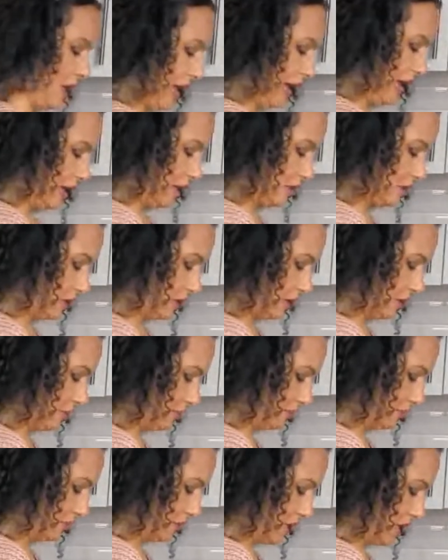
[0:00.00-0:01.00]

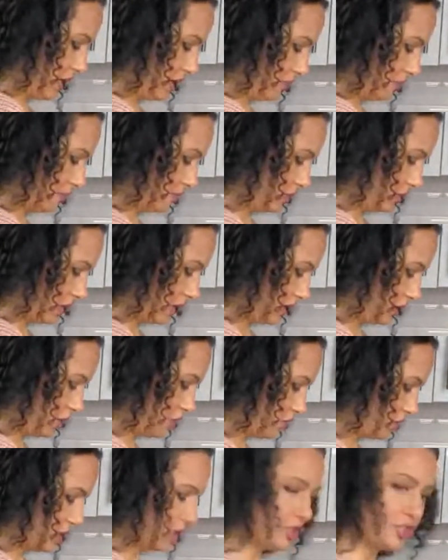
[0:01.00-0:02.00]
And yeah, and
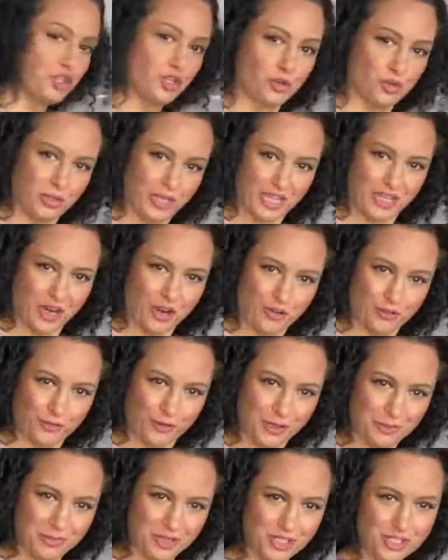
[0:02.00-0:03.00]
you can do like our friend